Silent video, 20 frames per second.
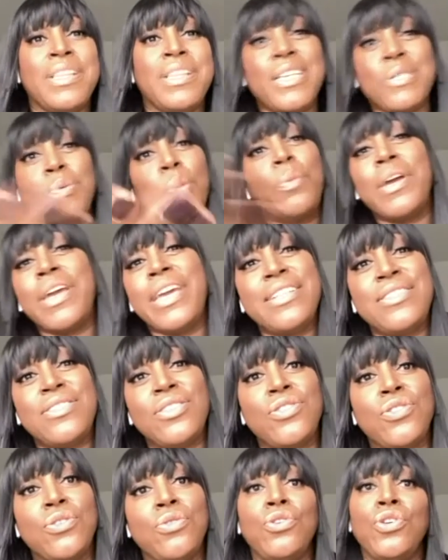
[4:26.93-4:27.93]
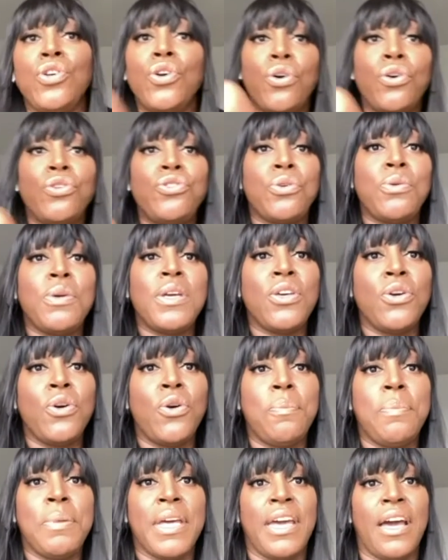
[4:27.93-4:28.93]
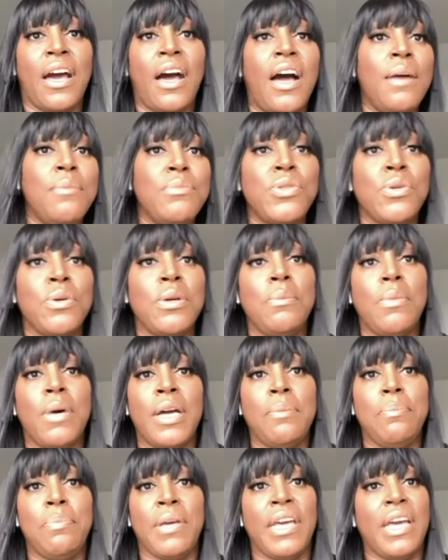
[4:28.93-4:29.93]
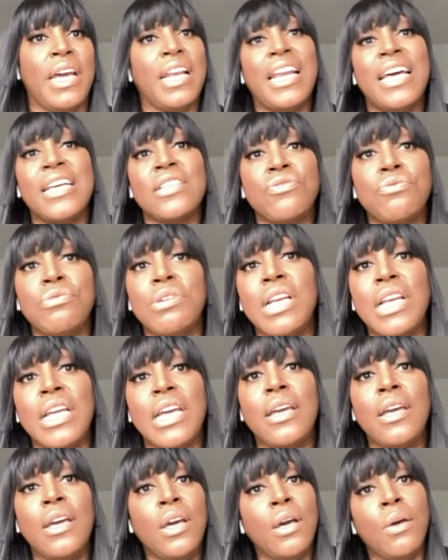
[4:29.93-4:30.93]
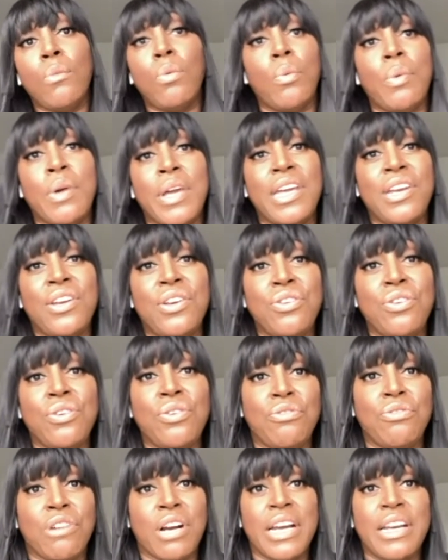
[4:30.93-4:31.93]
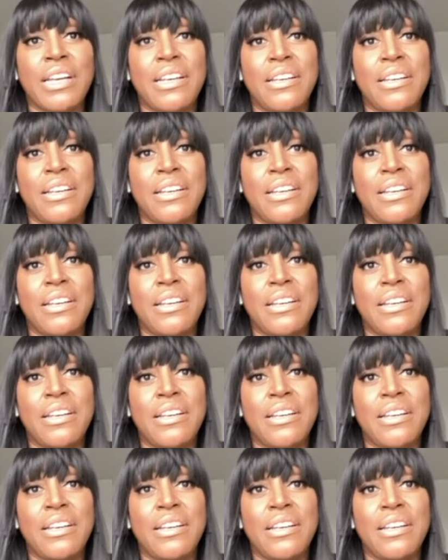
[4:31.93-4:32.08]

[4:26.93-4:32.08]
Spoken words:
That's what we're here to do. You're doing your bit, I'm doing my bit. And that's really what we're here to do, right?